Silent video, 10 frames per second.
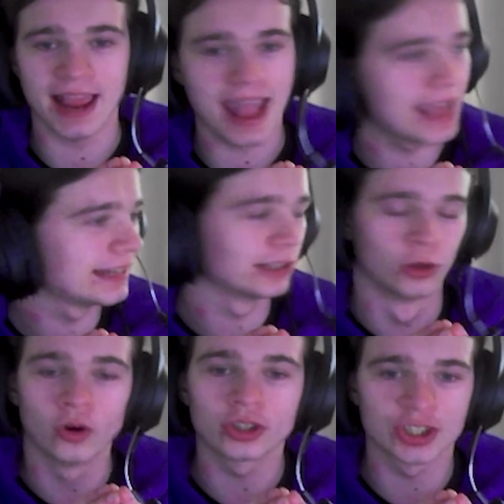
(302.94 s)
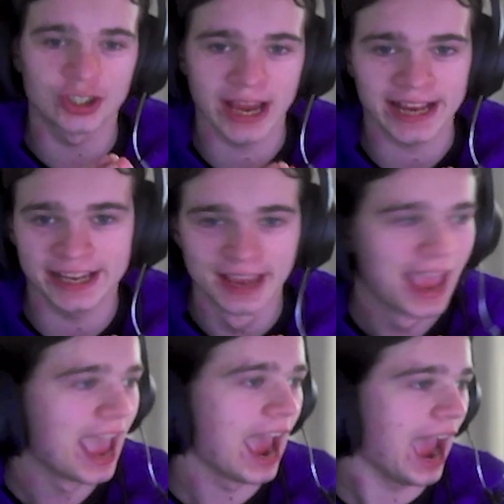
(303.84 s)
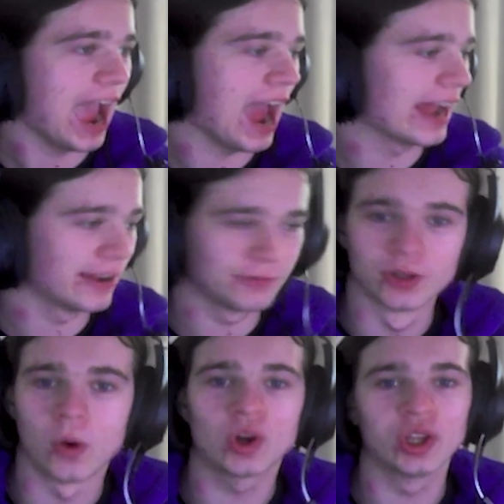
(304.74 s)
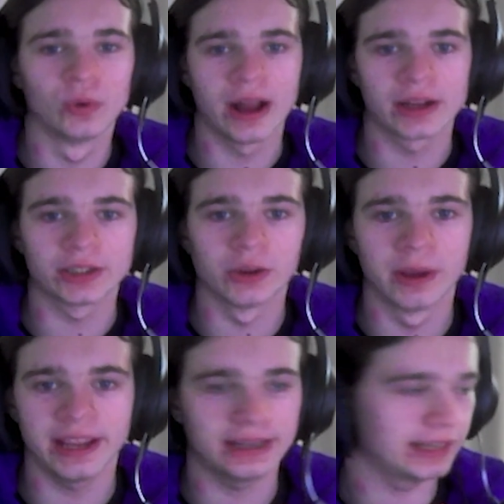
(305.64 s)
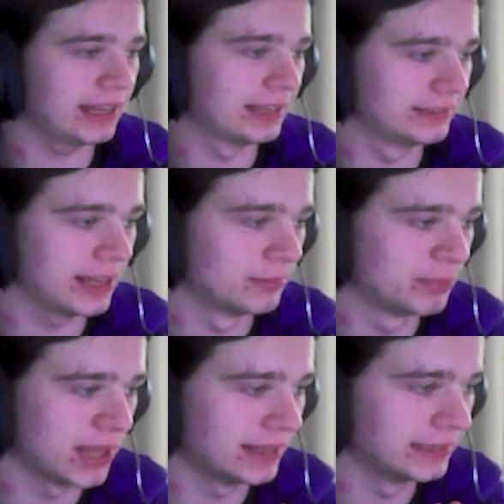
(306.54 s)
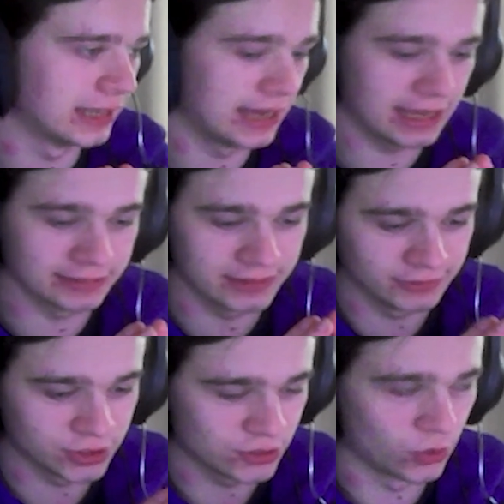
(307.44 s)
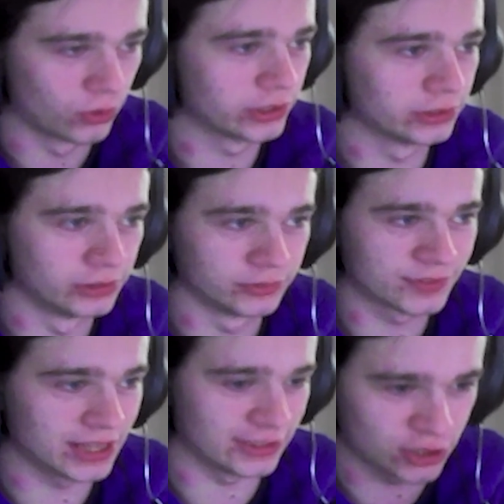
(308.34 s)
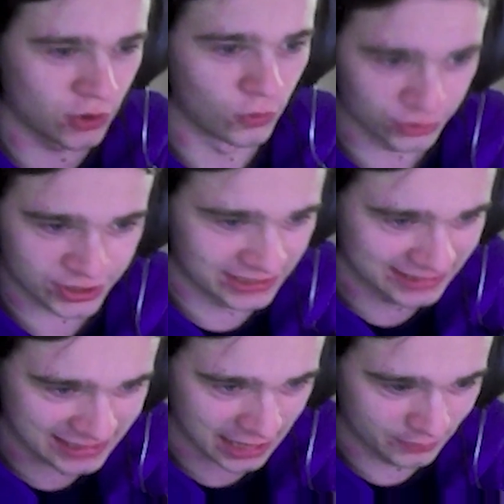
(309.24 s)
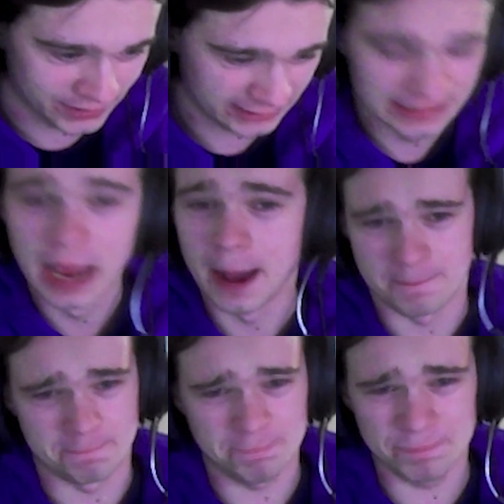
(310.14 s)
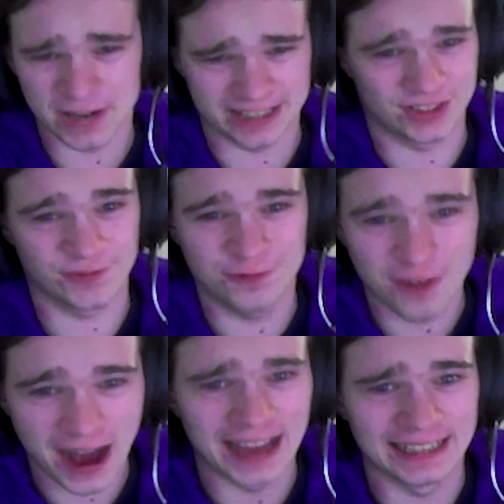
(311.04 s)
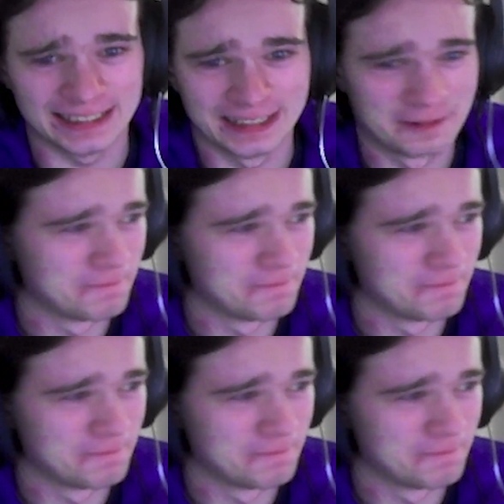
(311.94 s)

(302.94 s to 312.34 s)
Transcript: head it looks sick. I have no clue how to do it in Blender, and the tutorial / course didn't tell me, but it's fine.